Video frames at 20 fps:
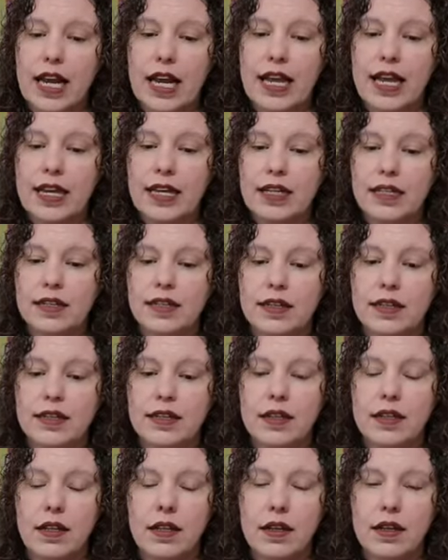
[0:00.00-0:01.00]

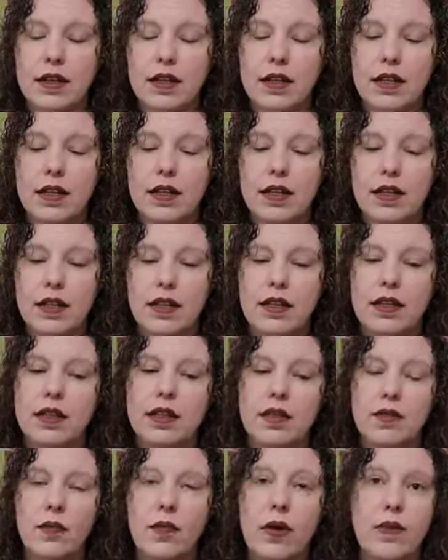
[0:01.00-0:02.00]
And
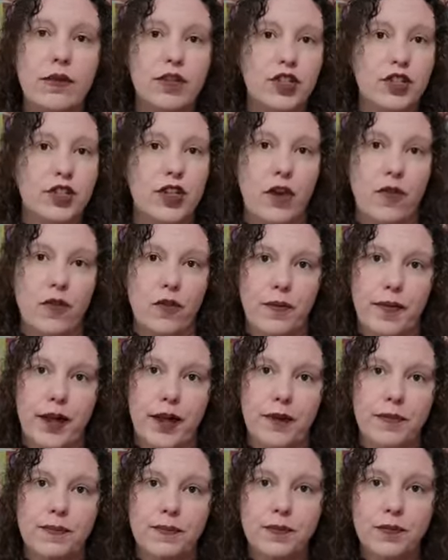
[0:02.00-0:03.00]
we would just go from
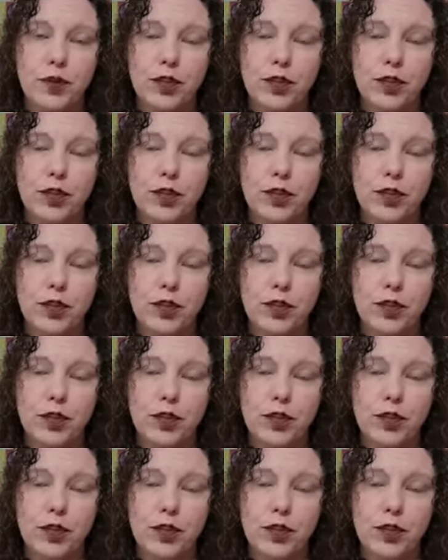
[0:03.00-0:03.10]
there.